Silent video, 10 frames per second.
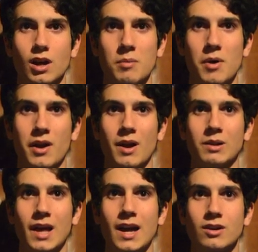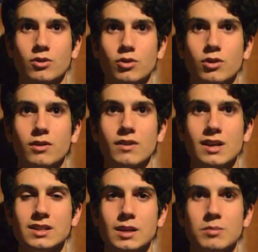about how Latin could have
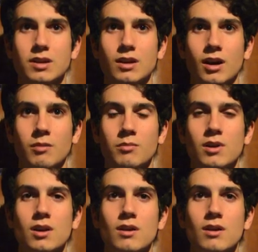easily become